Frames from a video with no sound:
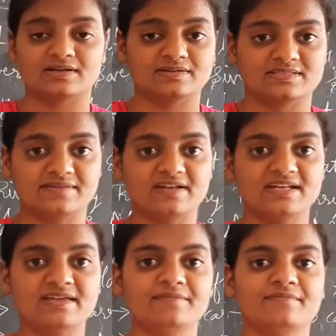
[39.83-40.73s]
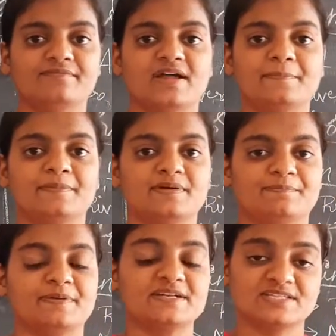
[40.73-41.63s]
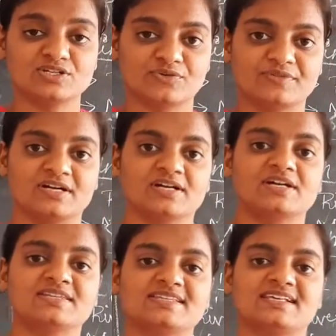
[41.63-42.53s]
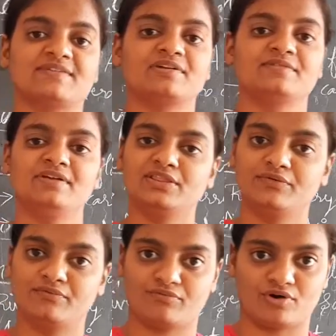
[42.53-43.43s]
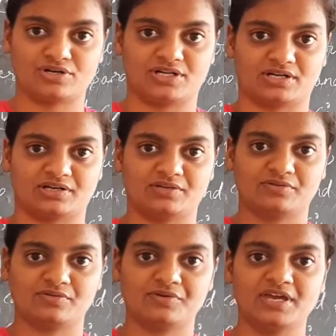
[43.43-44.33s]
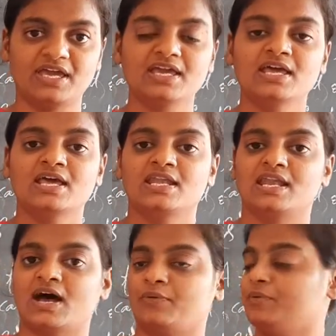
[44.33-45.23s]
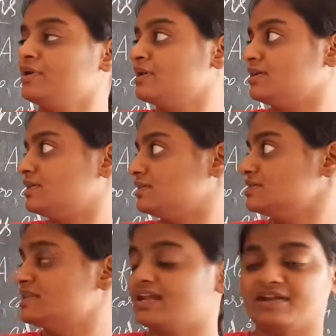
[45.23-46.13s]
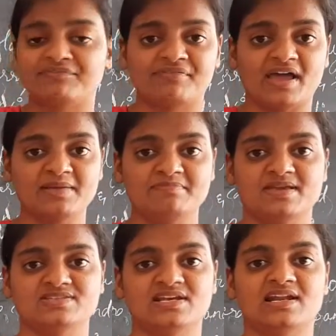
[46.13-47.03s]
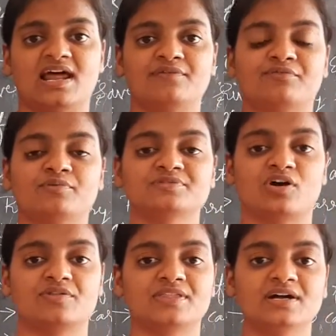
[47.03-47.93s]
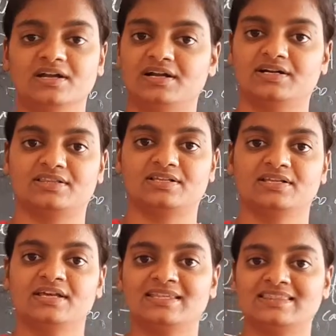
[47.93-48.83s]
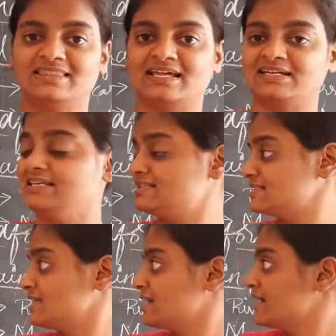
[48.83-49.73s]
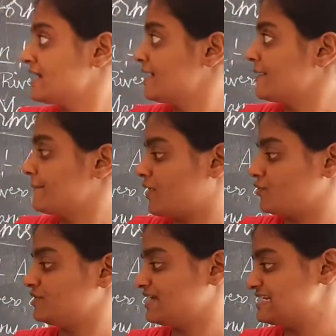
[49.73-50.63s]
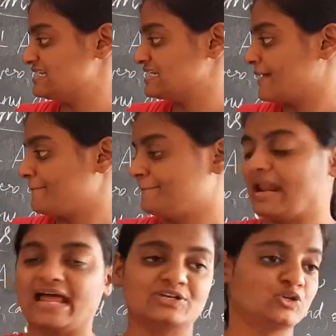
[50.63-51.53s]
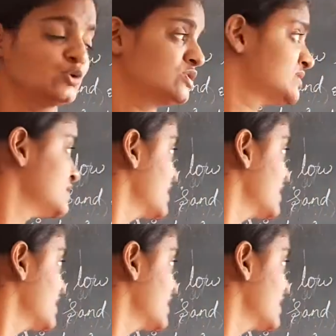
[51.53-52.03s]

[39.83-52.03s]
71% of the earth is covered with water. Okay, now there are 5 major landforms on the earth, that is mountains, plateaus,